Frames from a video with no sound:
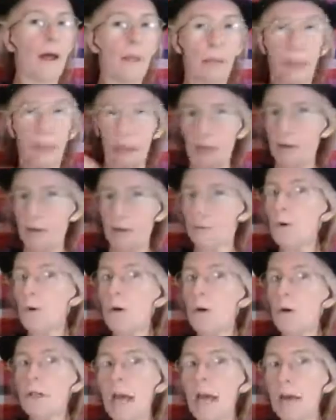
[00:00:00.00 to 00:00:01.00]
Then, of
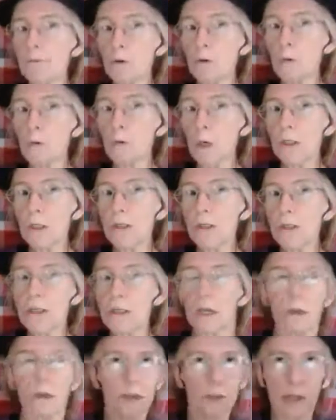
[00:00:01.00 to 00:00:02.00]
course, afterwards,
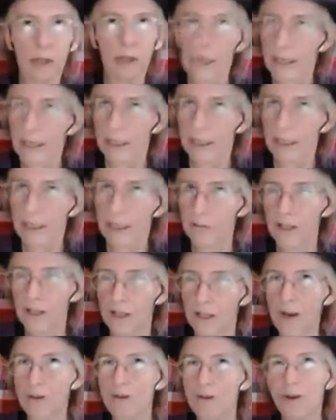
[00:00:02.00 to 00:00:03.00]
the related
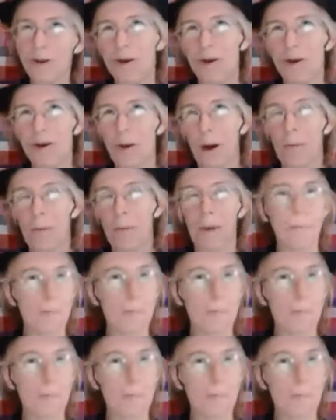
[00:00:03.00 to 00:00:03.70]
videos are going to pop up,